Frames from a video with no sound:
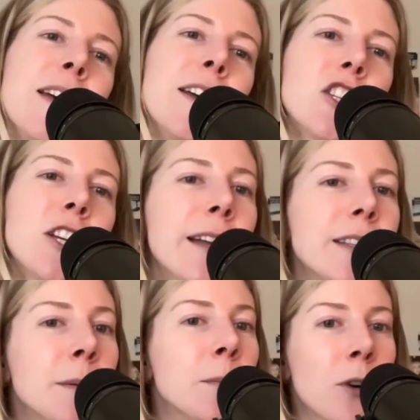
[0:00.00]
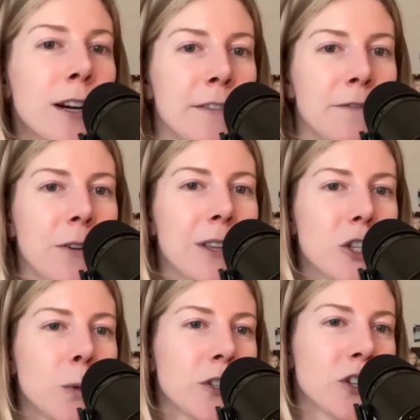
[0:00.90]
She had some more info that
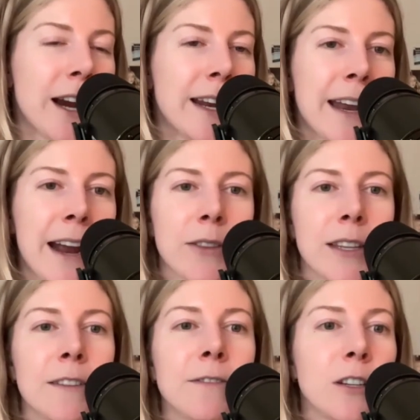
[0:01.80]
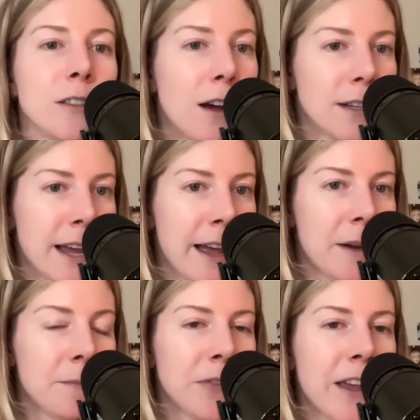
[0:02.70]
she was trying to get out there for a long
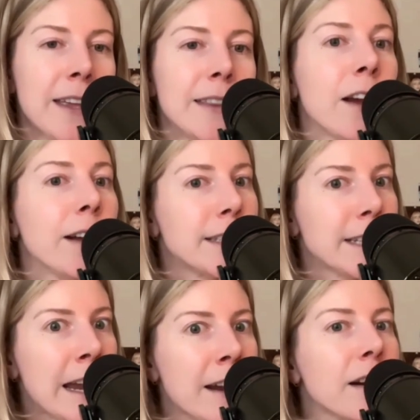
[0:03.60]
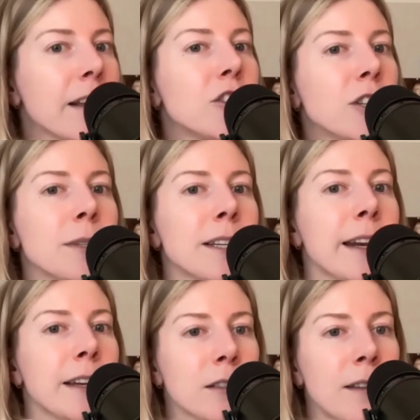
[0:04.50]
time. They got scared as she was
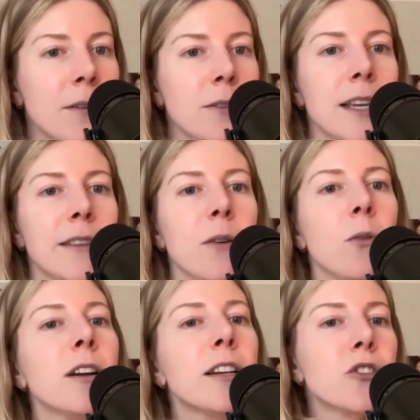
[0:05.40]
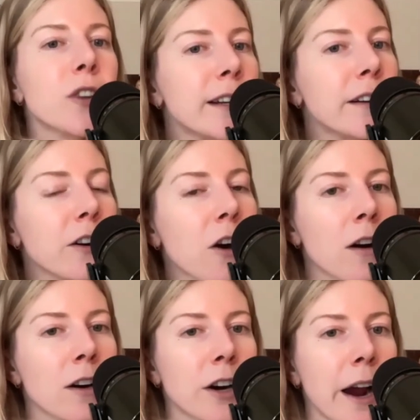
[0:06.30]
getting close, and they orchestrated her
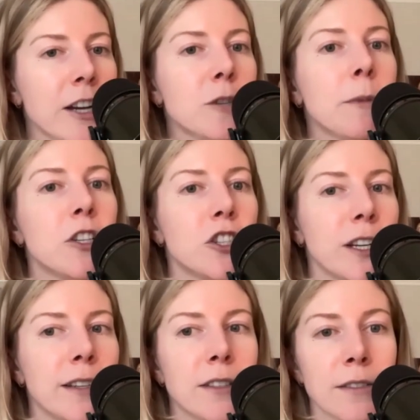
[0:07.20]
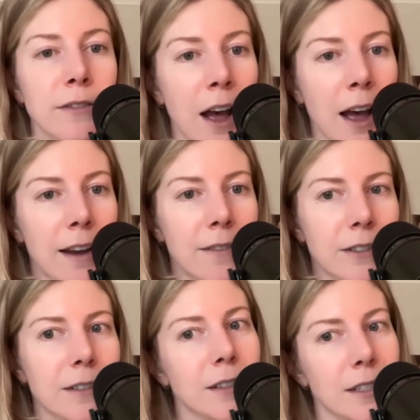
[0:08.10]
car crash, but she
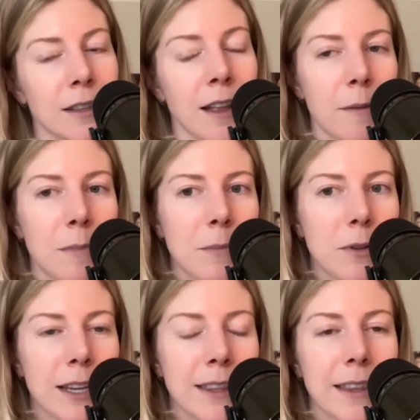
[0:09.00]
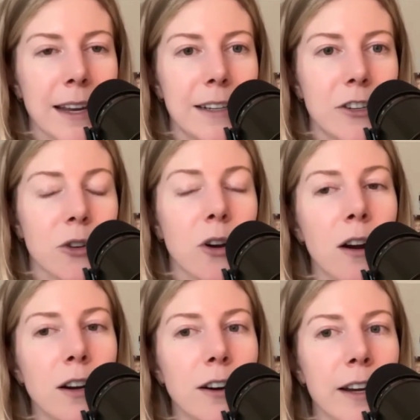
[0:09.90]
survived, because a lot of people think that that initial
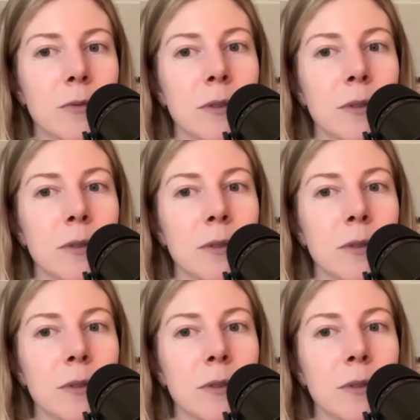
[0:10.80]
car crash